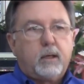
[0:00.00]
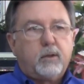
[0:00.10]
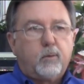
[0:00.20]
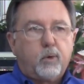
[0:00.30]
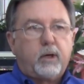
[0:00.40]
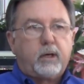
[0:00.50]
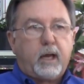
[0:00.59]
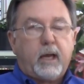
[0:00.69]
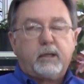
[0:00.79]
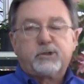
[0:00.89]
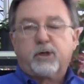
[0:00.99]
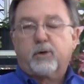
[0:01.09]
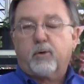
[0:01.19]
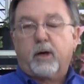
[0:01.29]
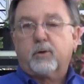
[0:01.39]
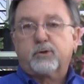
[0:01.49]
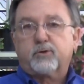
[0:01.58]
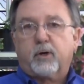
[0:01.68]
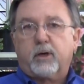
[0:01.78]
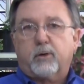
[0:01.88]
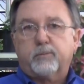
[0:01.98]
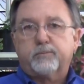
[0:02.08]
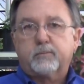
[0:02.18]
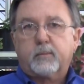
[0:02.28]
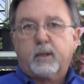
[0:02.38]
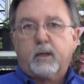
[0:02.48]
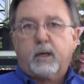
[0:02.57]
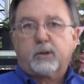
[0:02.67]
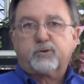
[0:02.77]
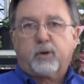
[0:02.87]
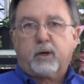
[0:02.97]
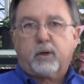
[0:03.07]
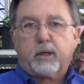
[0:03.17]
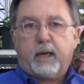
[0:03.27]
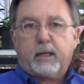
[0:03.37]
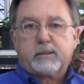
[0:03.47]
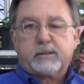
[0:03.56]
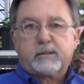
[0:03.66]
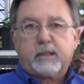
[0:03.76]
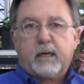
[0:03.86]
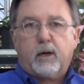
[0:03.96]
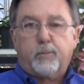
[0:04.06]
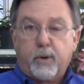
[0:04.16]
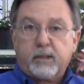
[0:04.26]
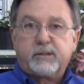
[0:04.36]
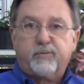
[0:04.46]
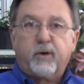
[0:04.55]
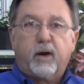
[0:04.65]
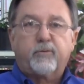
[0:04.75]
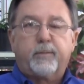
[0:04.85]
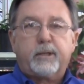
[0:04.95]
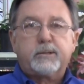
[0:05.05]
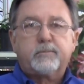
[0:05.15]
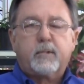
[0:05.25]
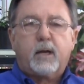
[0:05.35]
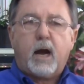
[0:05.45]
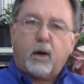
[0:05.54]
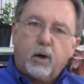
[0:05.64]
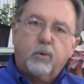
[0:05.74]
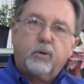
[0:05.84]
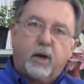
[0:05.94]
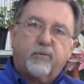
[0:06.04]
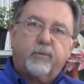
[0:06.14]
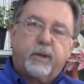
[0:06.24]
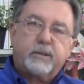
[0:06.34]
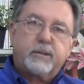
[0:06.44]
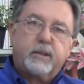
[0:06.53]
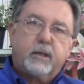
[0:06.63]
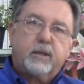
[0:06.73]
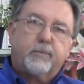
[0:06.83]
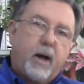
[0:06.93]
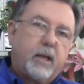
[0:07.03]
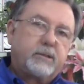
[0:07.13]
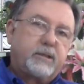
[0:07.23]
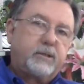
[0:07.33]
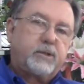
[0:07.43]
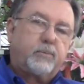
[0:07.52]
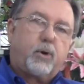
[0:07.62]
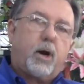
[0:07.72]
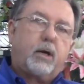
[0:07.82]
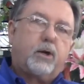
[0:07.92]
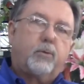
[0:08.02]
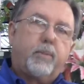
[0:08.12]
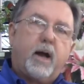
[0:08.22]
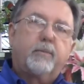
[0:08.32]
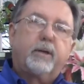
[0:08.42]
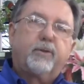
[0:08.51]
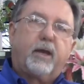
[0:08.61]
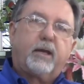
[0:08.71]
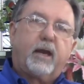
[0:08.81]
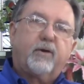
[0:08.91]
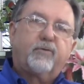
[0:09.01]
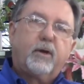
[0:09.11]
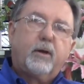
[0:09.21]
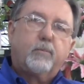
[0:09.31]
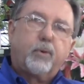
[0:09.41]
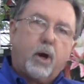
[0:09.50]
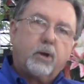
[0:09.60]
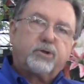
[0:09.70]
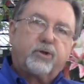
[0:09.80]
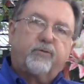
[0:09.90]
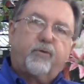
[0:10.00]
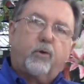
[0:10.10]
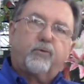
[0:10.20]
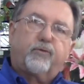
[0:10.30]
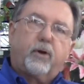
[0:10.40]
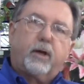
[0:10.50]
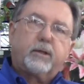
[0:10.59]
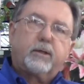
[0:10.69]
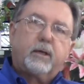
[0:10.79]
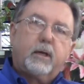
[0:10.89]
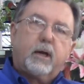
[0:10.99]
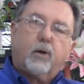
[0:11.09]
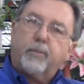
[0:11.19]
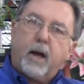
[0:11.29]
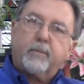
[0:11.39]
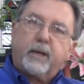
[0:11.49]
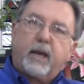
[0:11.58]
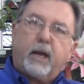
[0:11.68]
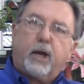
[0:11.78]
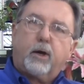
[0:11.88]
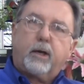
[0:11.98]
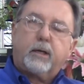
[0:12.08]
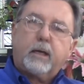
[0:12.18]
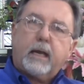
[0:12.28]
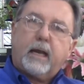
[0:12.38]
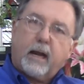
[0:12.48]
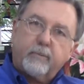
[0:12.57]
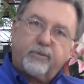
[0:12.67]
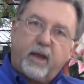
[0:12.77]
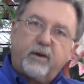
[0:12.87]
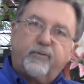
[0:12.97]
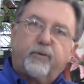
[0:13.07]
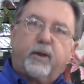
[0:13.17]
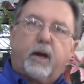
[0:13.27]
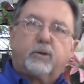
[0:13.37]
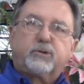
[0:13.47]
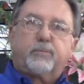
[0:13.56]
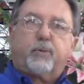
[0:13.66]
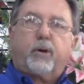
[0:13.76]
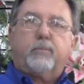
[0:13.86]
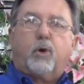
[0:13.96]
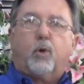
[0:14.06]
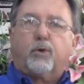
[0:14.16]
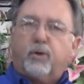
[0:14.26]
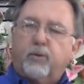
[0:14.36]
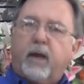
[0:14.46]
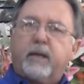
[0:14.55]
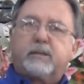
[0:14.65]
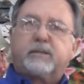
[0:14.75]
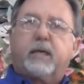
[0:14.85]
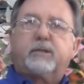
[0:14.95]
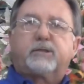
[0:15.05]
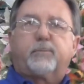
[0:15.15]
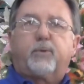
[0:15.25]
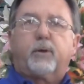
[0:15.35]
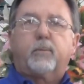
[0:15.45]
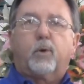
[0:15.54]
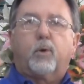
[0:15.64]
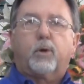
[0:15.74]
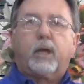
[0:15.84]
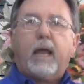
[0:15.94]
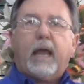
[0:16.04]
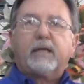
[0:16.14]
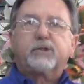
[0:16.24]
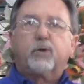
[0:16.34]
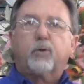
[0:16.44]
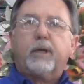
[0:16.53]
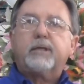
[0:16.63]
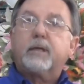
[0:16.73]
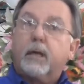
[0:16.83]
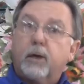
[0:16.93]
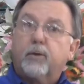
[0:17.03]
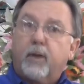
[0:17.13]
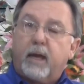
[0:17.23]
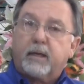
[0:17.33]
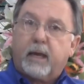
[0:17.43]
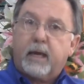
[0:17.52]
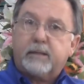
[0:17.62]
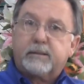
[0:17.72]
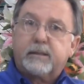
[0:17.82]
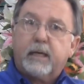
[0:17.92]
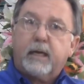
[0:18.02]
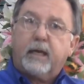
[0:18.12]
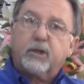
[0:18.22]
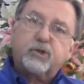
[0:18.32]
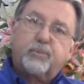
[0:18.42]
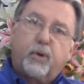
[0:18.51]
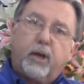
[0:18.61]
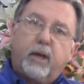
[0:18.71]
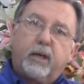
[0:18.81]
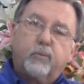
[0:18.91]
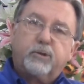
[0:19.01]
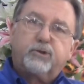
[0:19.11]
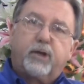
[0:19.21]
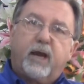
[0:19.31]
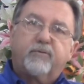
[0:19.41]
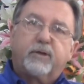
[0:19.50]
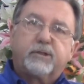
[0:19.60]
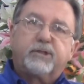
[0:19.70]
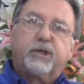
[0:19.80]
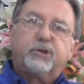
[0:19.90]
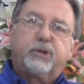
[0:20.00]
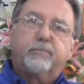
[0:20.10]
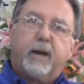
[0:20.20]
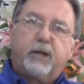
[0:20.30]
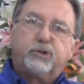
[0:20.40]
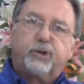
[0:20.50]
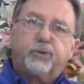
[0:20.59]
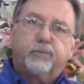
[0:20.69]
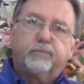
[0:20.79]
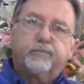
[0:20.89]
that we're engaged in a greater struggle, a struggle against oppressive government, our own government, the policies of Barack Obama that have brought to the forefront Obamacare, and I'm thankful that our Supreme Court, the United States Supreme Court, has agreed to hear that case in the spring, and we should have a decision by June.